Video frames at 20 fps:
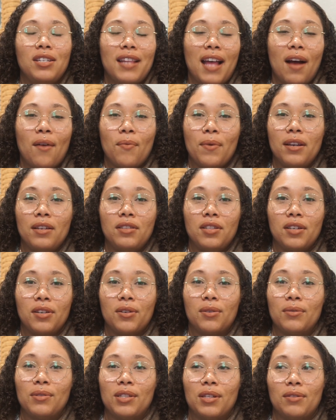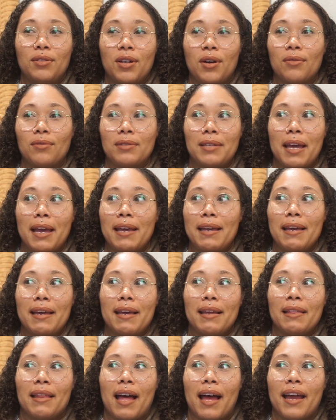that we do, so don't take
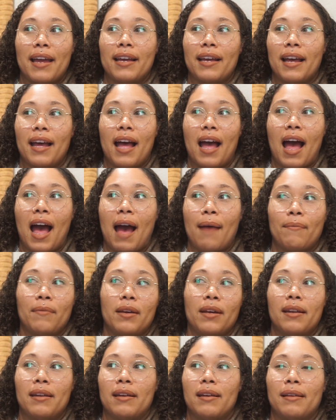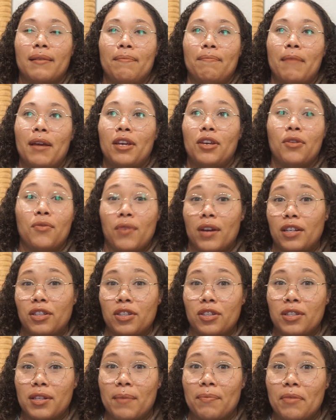it like I'm gonna make you rich
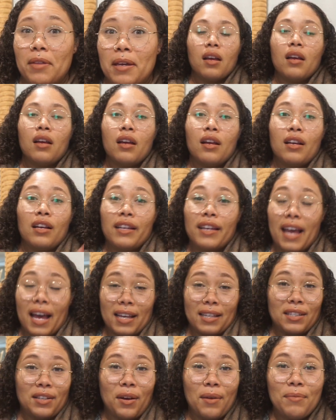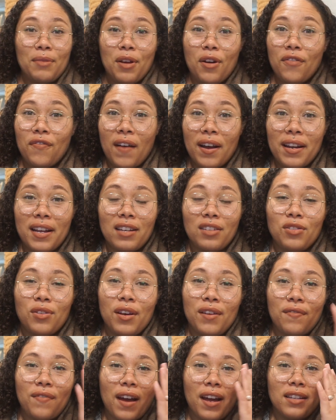or something. Yeah, so I'm no financial
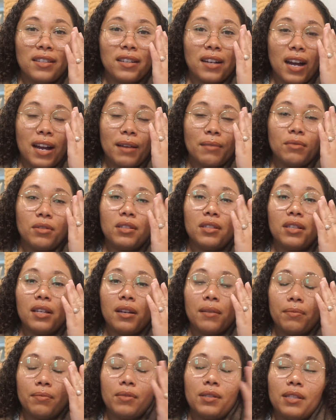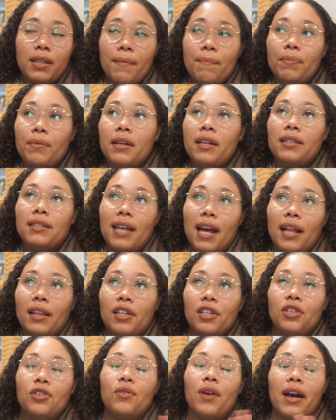advisor. I am just simply
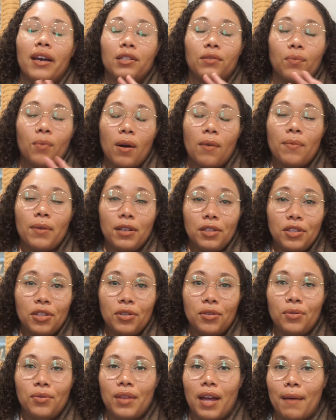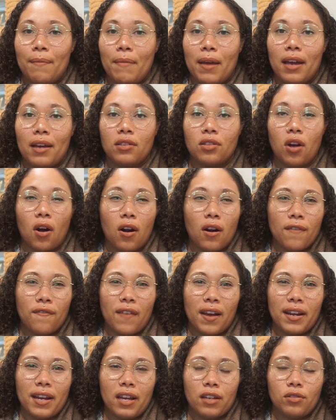telling you guys what we do that makes our
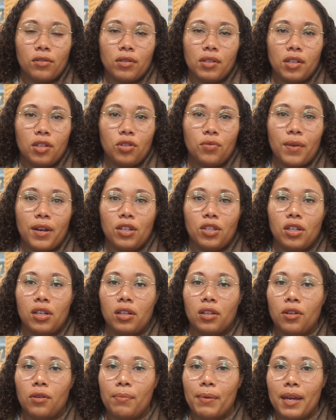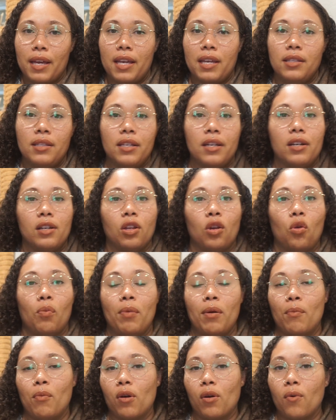financial situation a little bit easier, a little
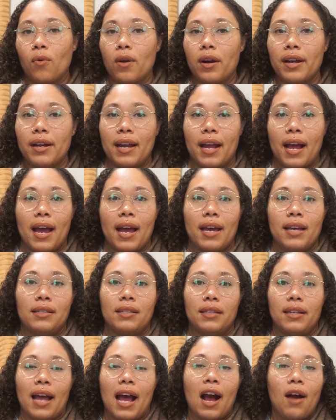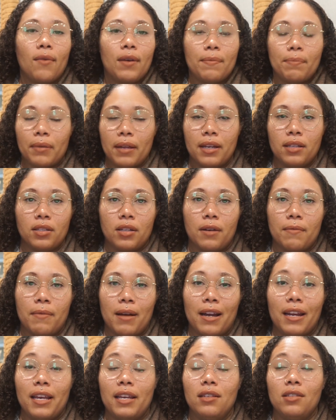bit more organized, and how we place our
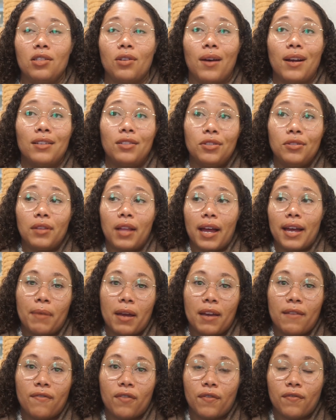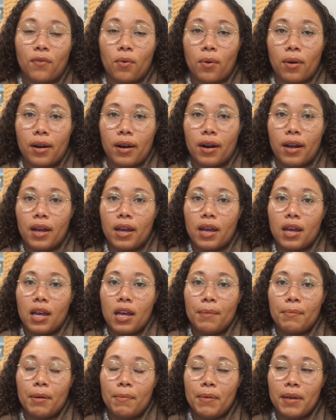money. So I do like pay for four,
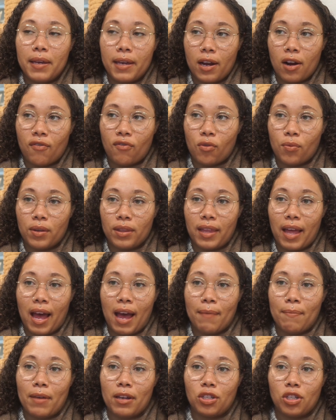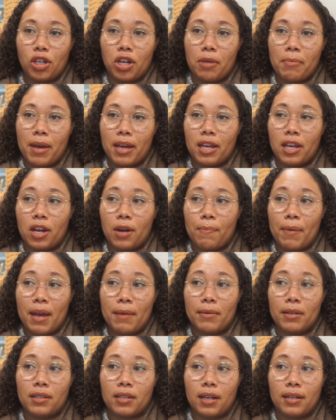but be careful with that. Make sure you're making your
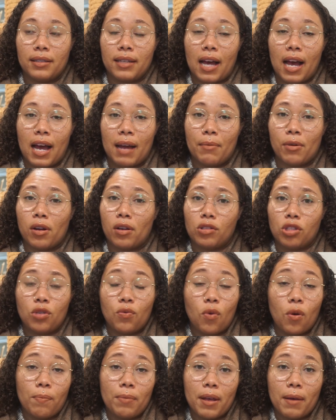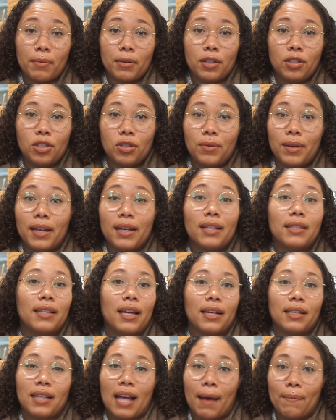payments on time, or else you won't be able to do it, because
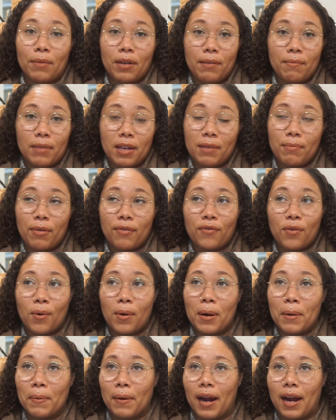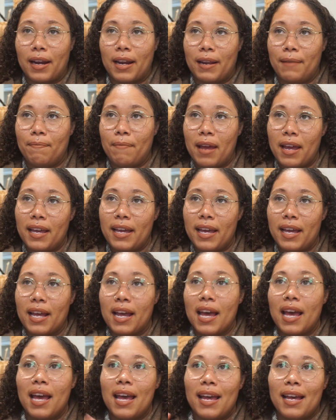that has happened to me before where I didn't make it
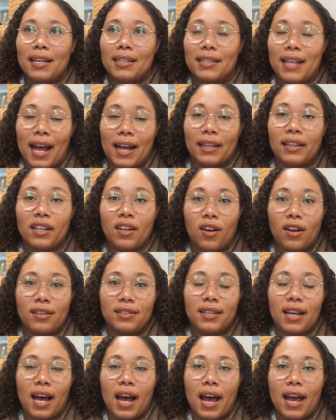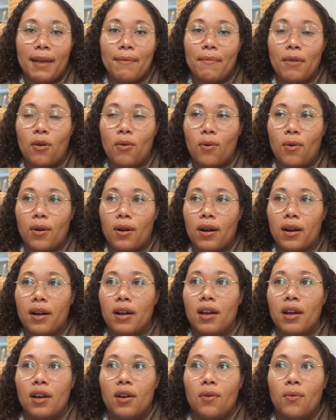exactly on time or
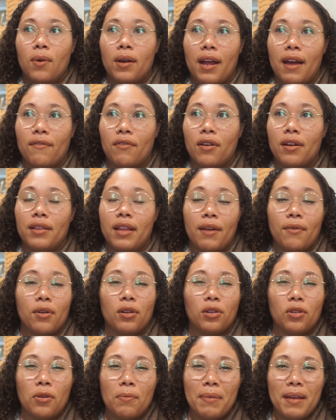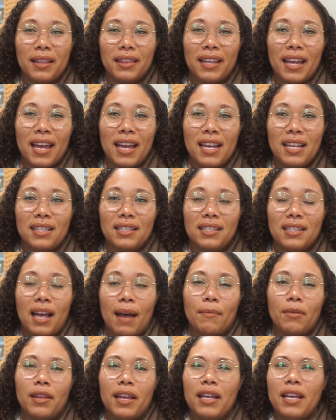whatever, and they were a little bit late. I
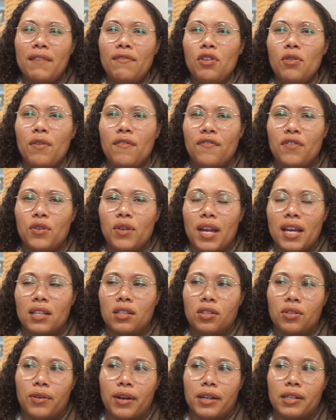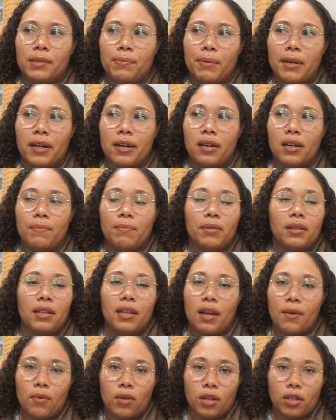mean, they give you a few days grace period, but then
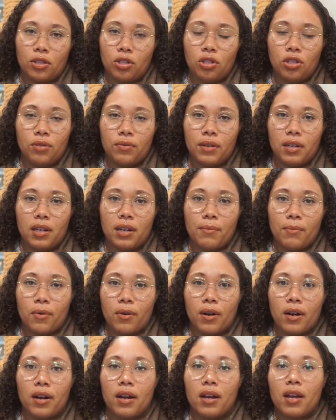they won't let you do it anymore.